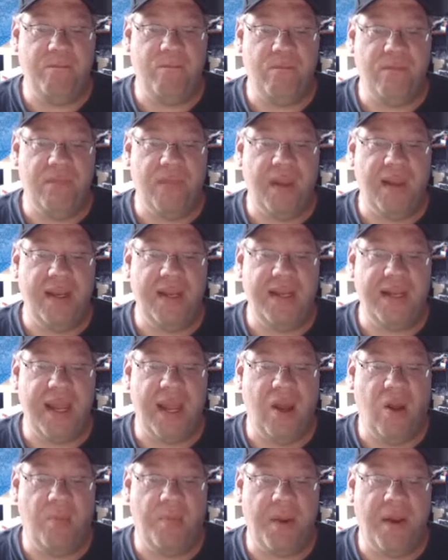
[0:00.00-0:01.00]
I need to
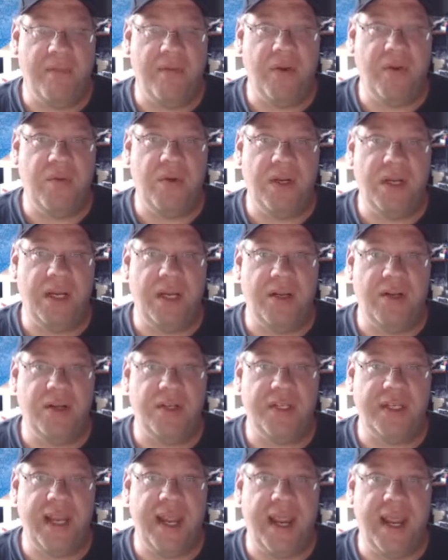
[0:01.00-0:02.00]
help everyone
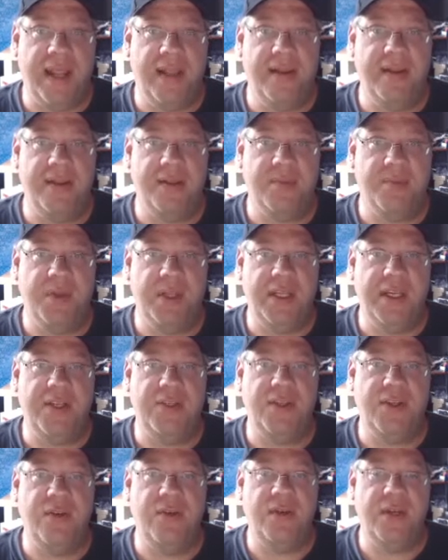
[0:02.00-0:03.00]
understand this
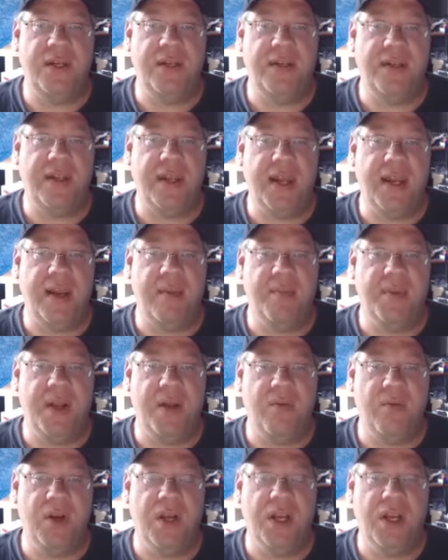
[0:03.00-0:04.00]
police union thing, but
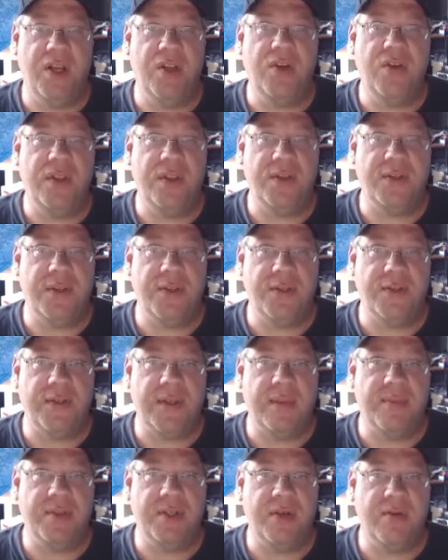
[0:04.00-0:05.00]
we're going to do this in a
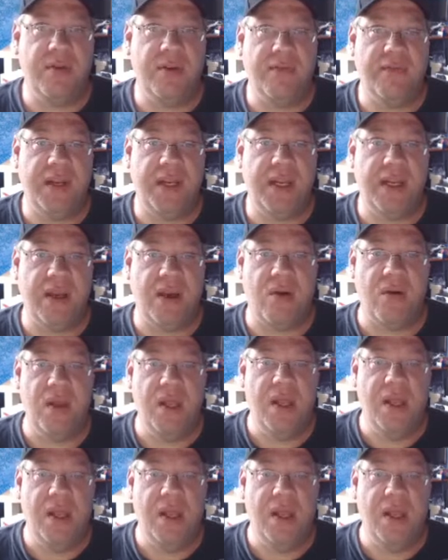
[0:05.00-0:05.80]
subsequent video.